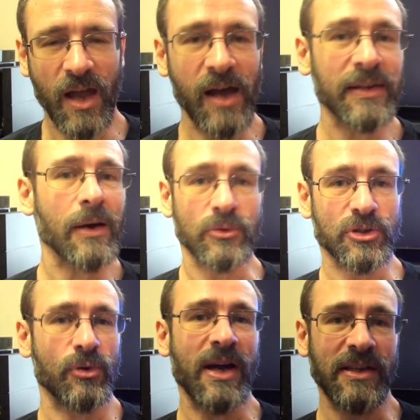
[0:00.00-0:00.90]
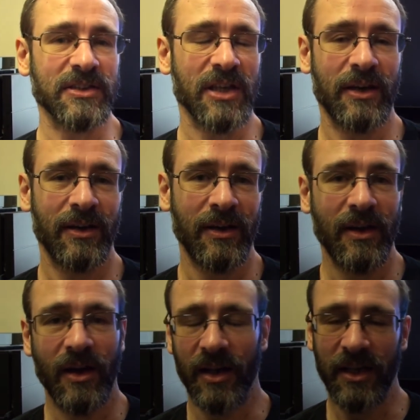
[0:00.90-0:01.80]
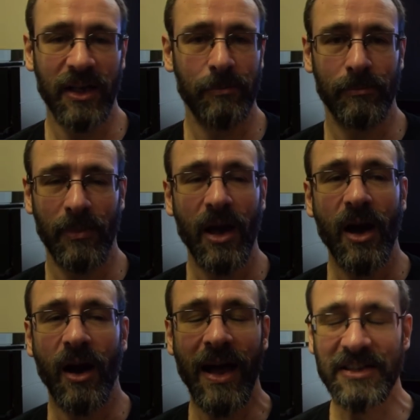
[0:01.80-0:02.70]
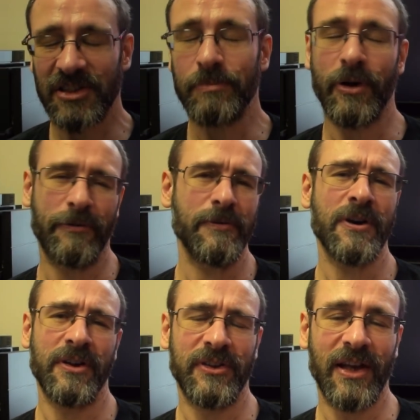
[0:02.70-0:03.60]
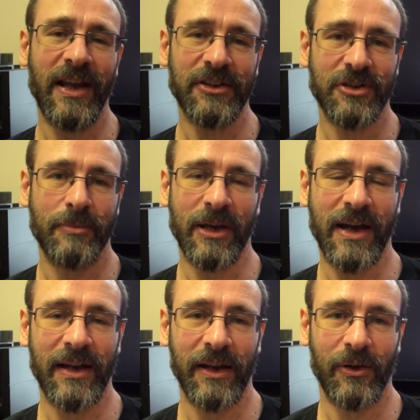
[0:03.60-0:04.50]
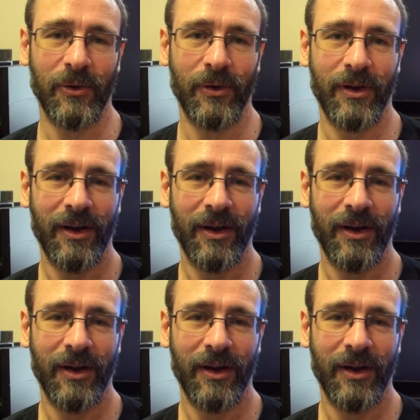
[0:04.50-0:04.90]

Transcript: and that was great. And it didn't, I actually preferred the electromechanical.